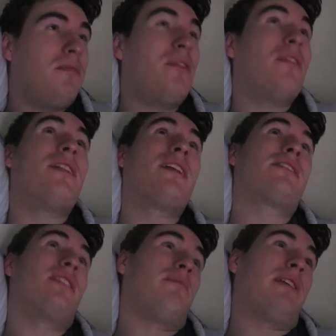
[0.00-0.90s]
But that's
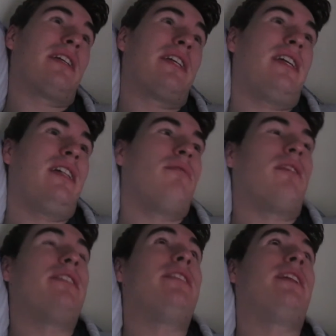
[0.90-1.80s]
gonna be a killer when
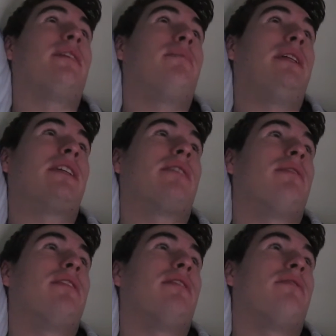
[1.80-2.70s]
I see that bill come
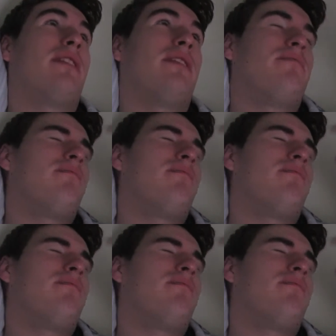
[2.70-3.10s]
out now for the,